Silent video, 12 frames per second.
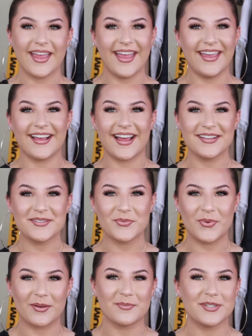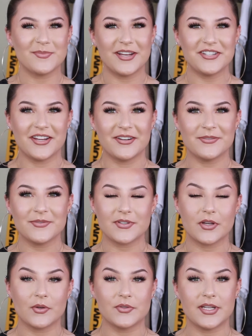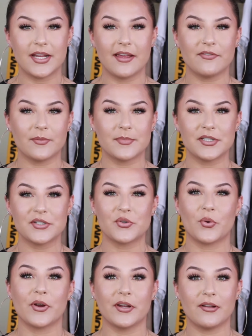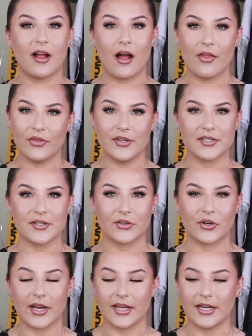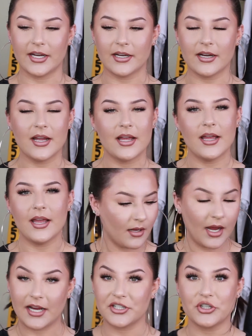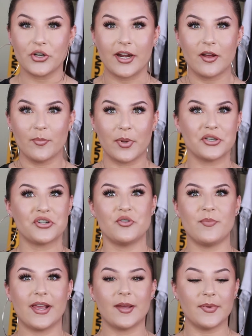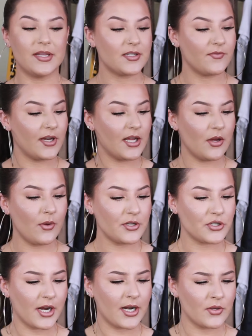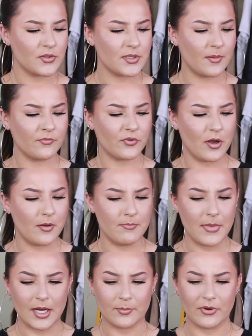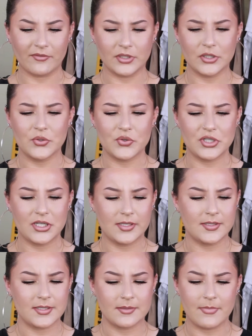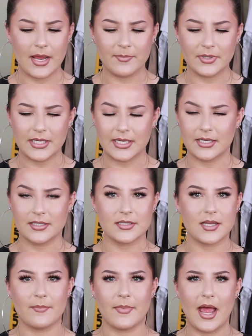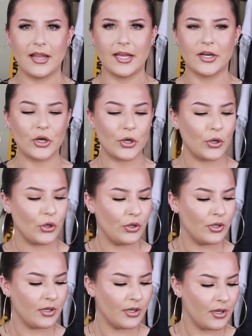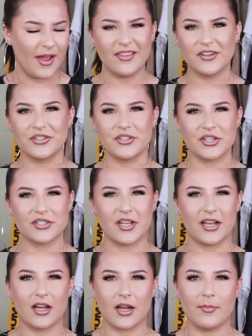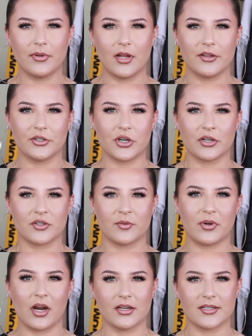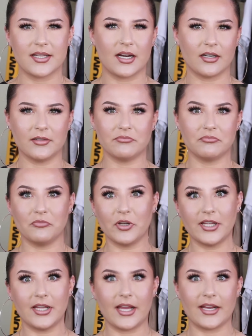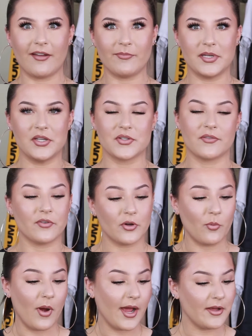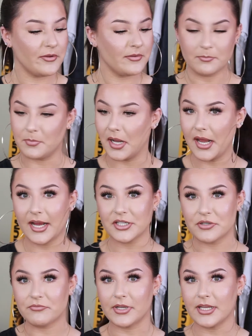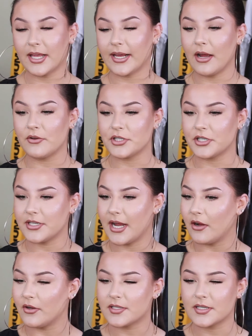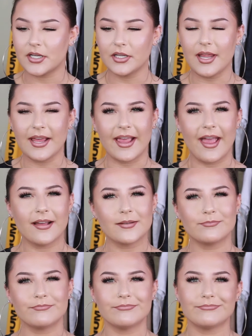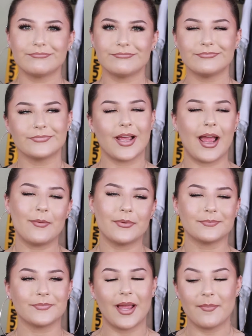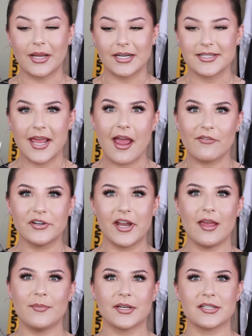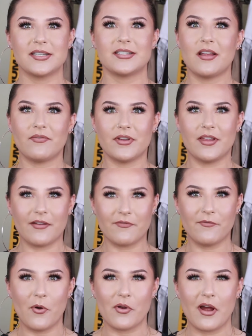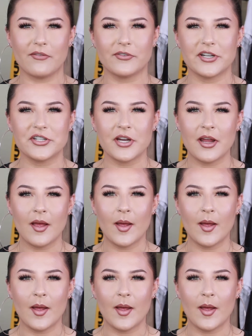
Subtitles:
Hey guys, welcome to my channel. So today I filmed a tutorial on this look right here. I actually tried out a bunch of new makeup in this video. I tried out some from Makeup Revolution, some Maybelline, some LA Girl, and then just like a couple other drugstore products that I really like and I've been using for a while. But I actually really like how it turned out. It's a good like, I'm not gonna say every day because it's definitely like full coverage,